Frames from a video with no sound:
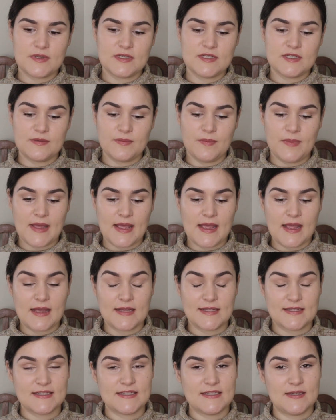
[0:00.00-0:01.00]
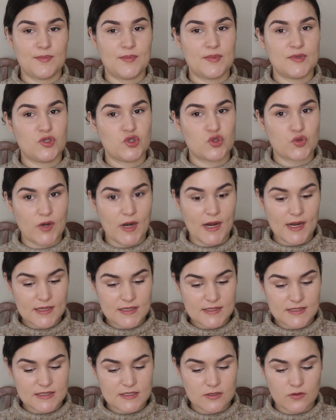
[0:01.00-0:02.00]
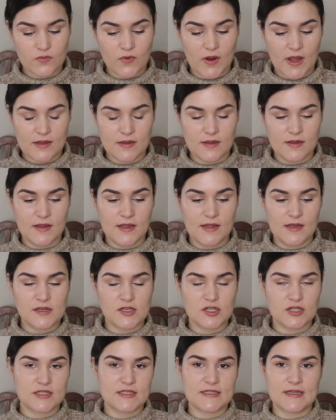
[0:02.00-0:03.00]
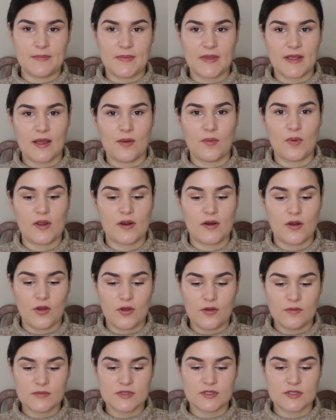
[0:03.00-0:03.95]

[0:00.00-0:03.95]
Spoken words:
to be a slip dress rather than just something I wear at home.